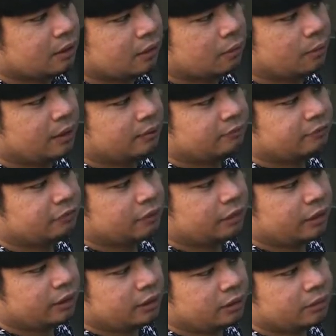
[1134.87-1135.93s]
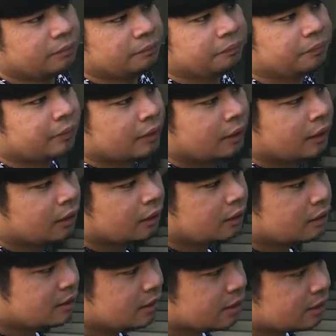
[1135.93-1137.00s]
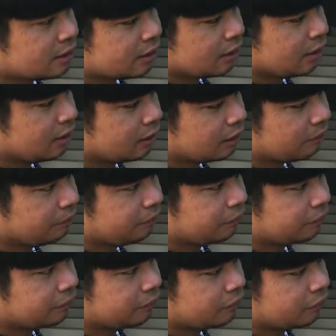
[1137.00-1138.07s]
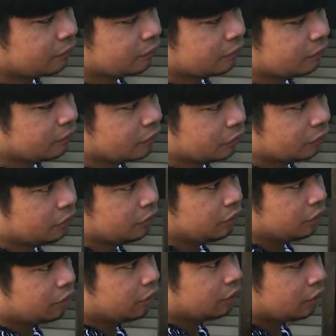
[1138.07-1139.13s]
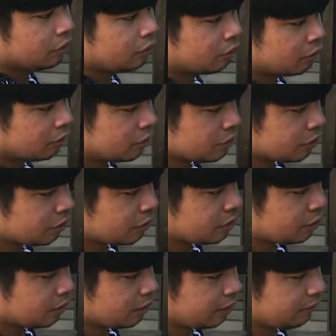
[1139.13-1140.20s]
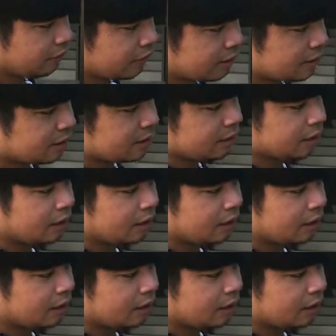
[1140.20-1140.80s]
1/4. This is 2. So this will give us